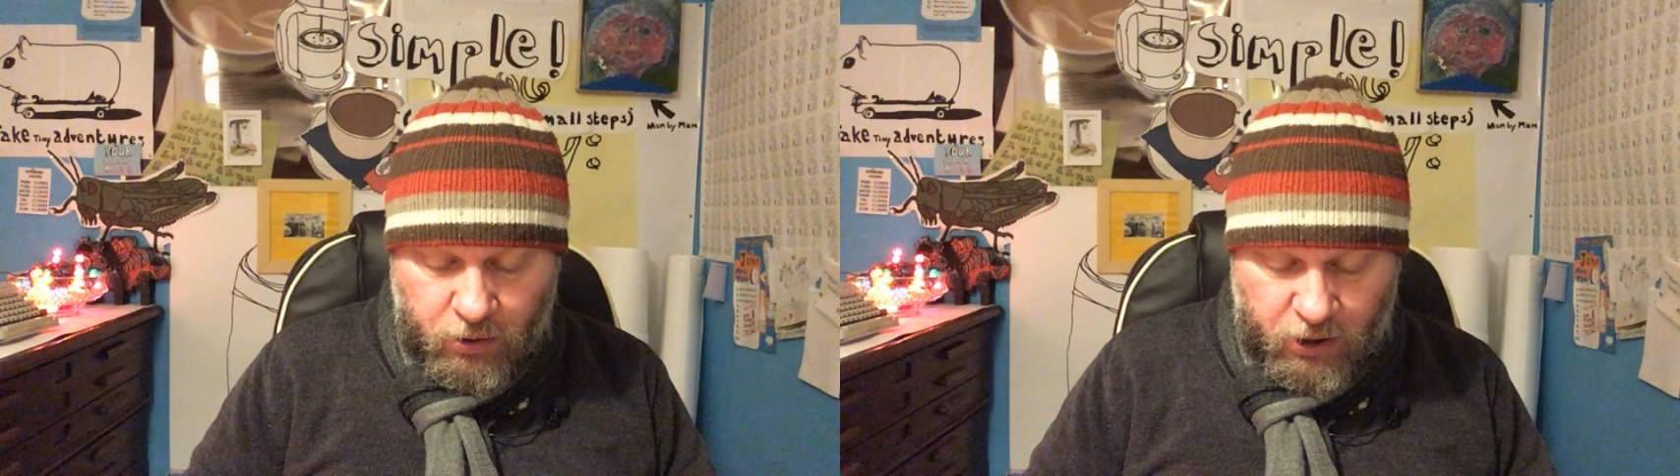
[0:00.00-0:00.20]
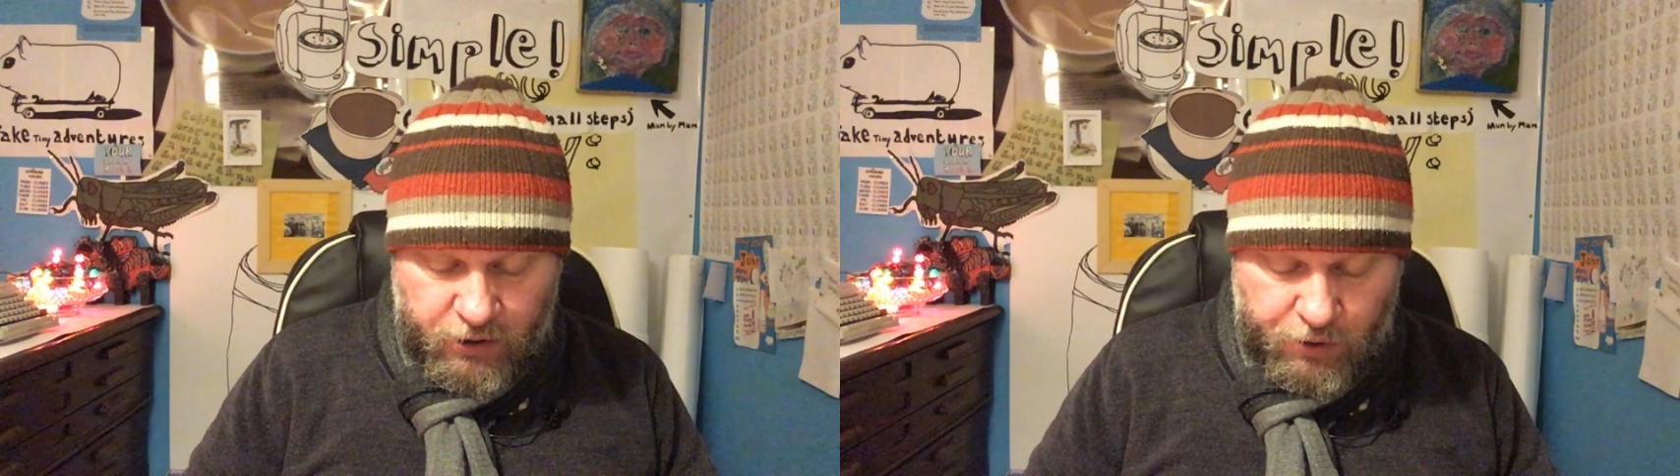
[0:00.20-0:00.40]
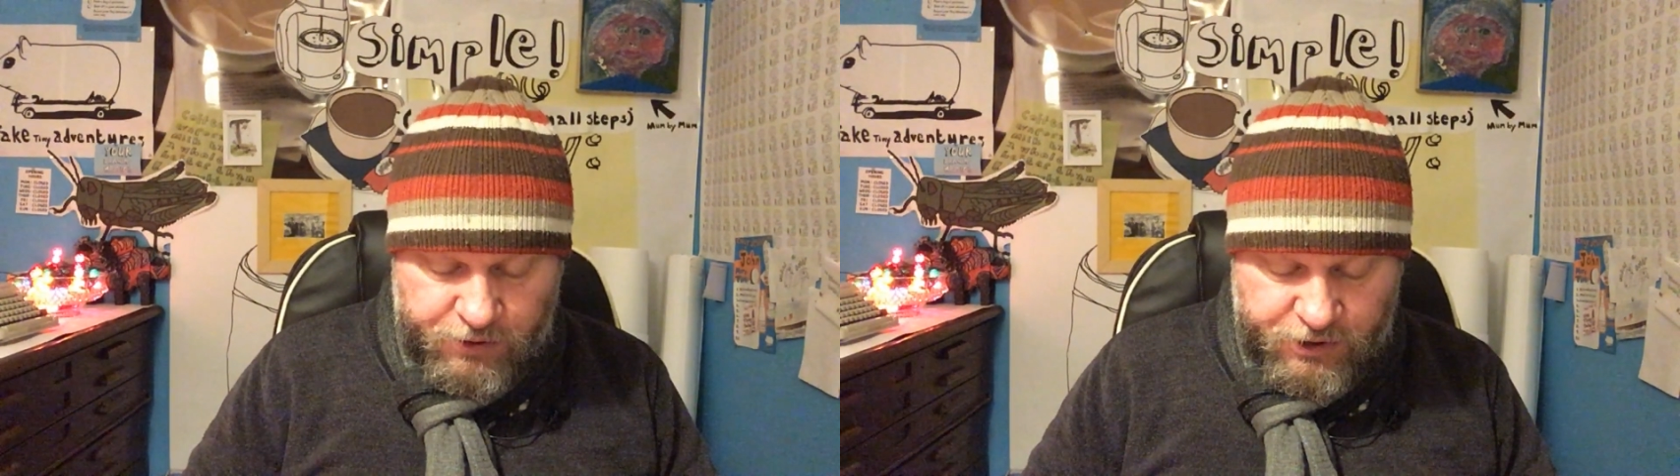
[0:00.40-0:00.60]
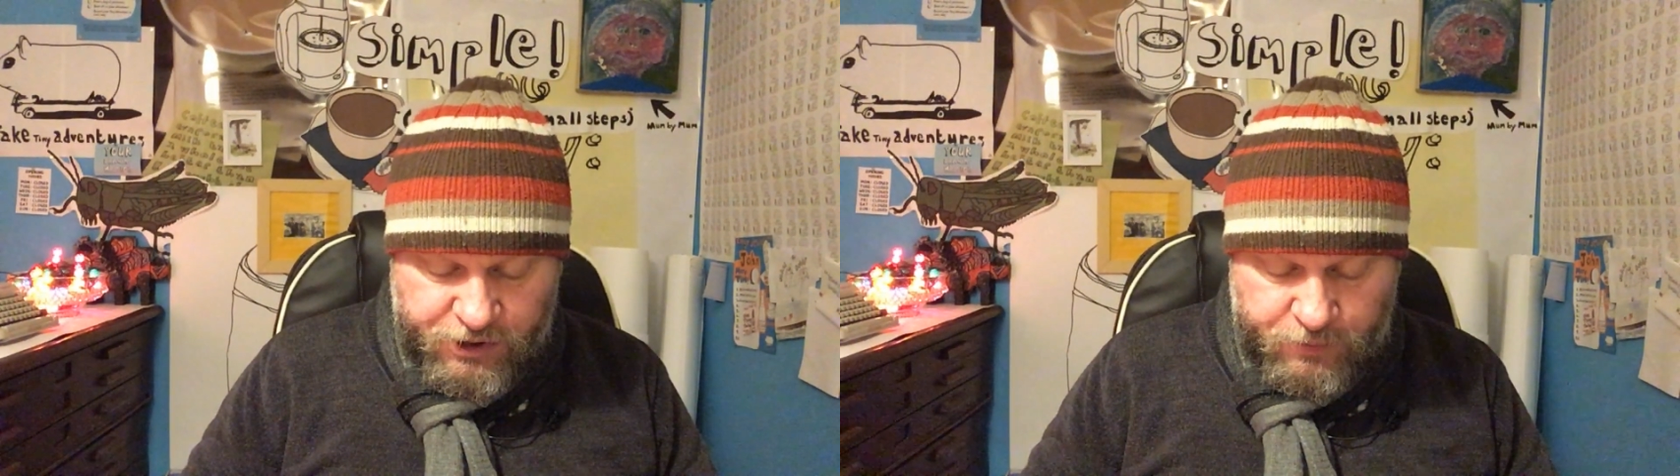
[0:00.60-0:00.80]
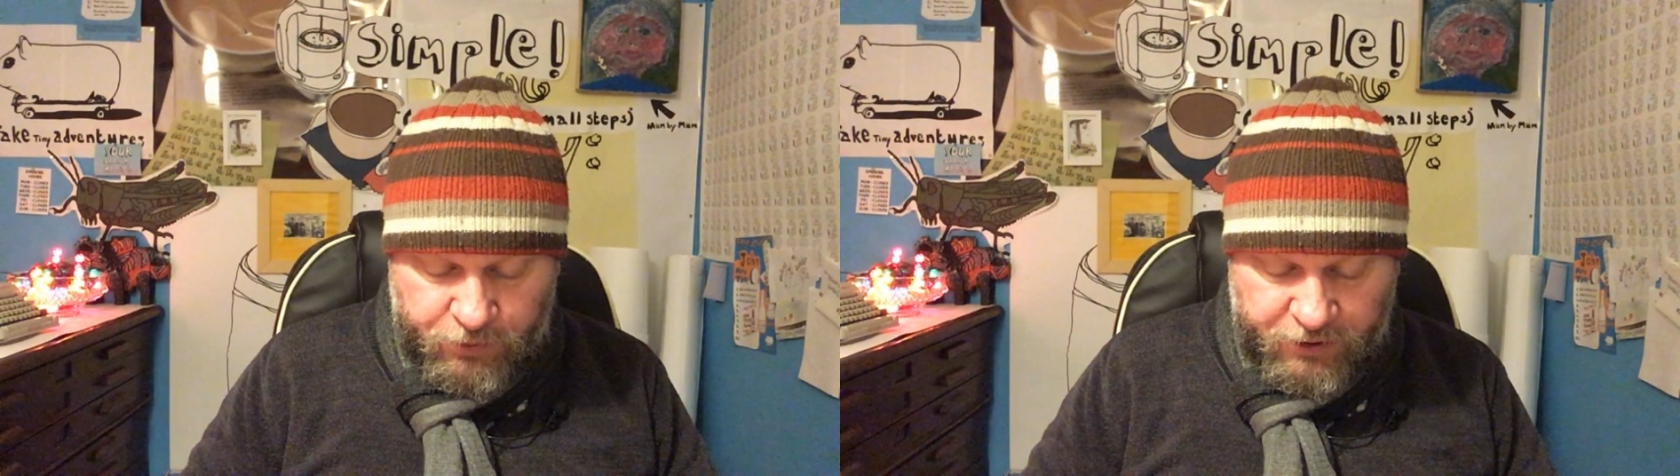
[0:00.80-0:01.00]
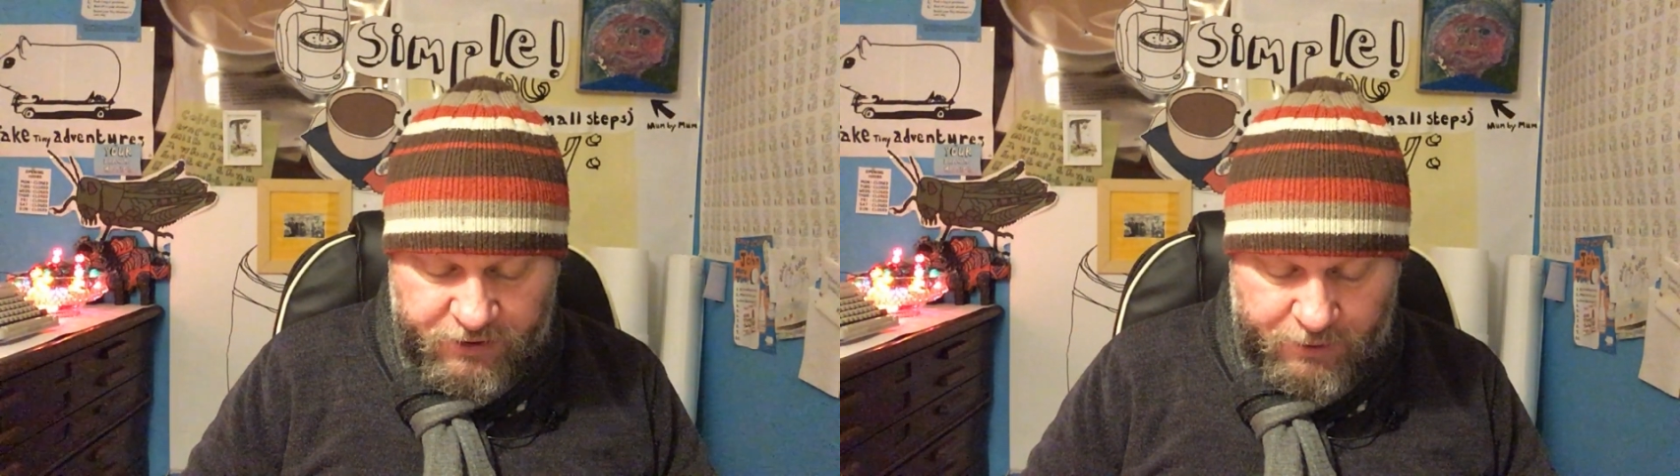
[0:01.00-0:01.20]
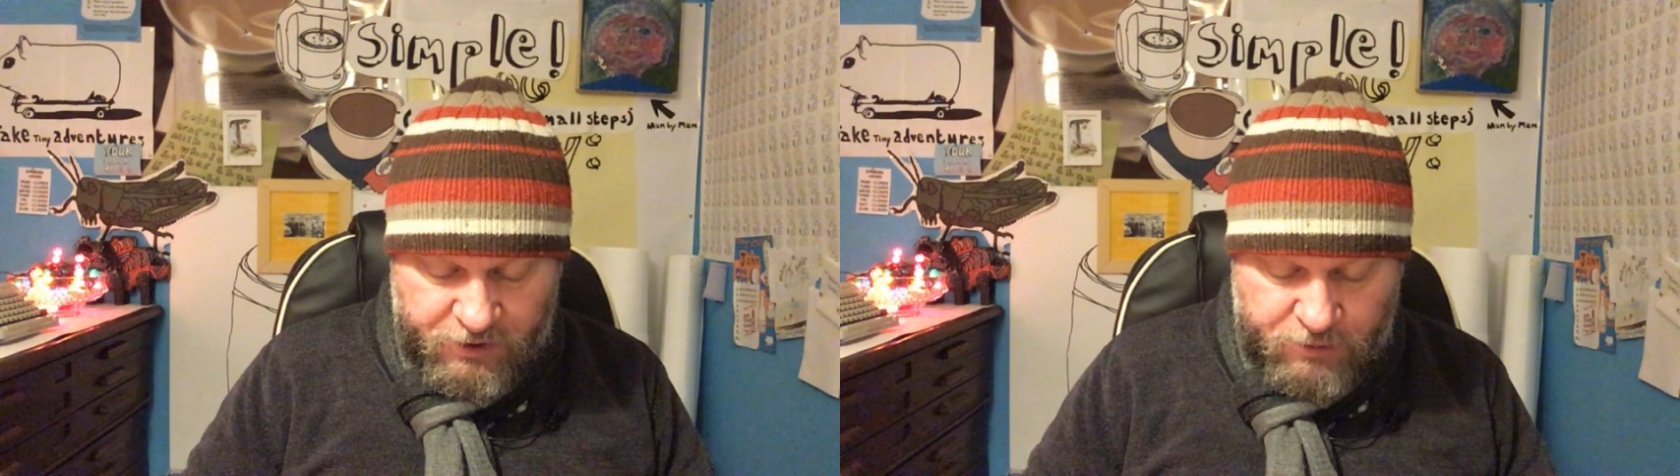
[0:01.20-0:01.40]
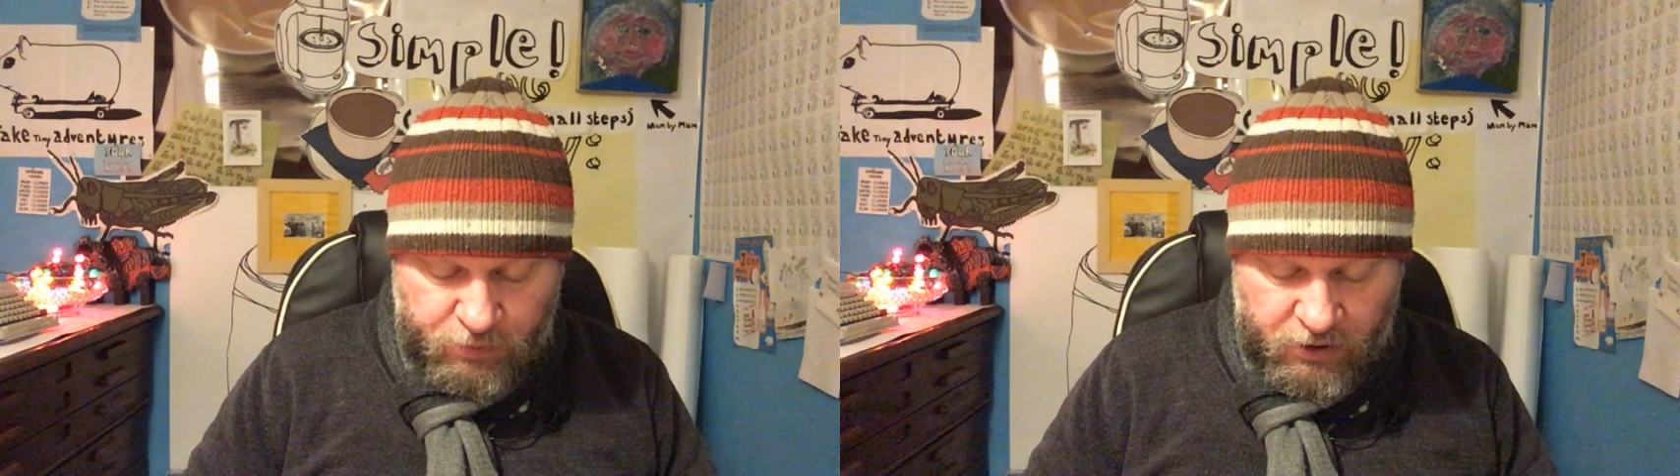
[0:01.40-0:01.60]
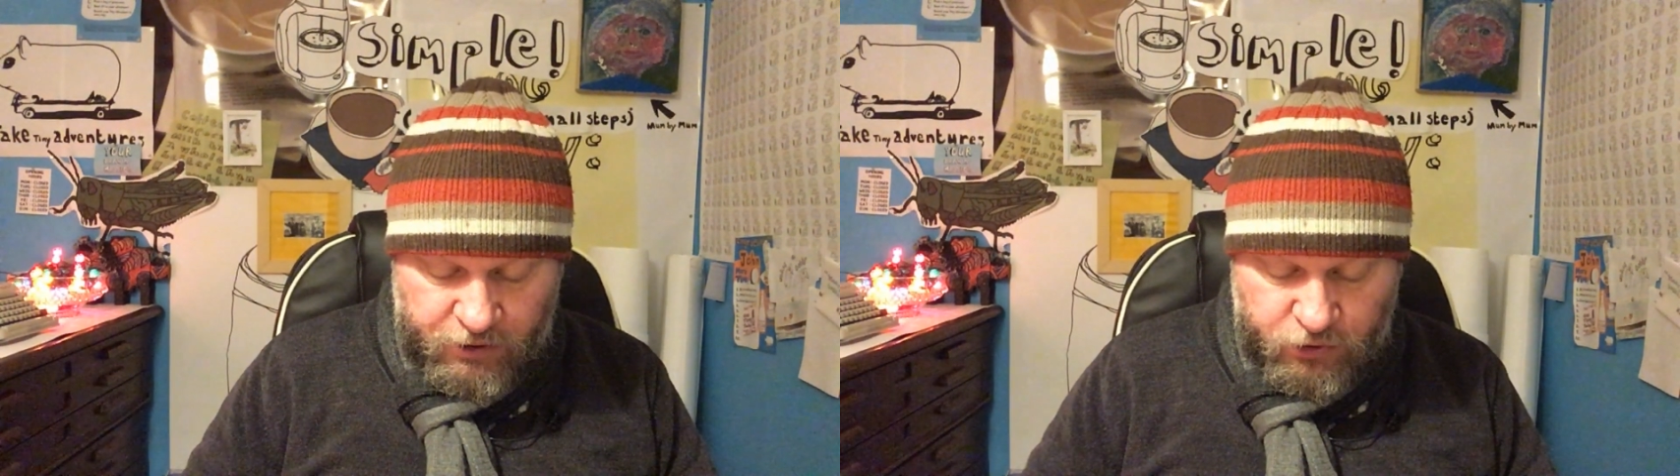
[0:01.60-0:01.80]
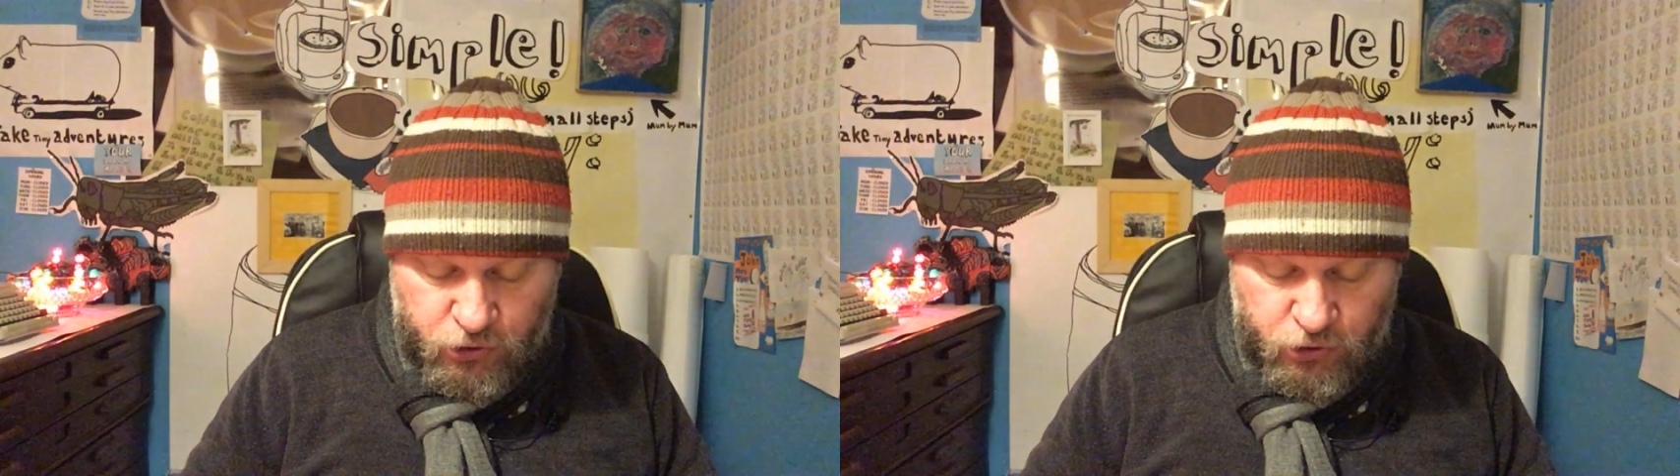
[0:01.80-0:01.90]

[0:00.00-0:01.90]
I noticed this morning as I was sprinkling the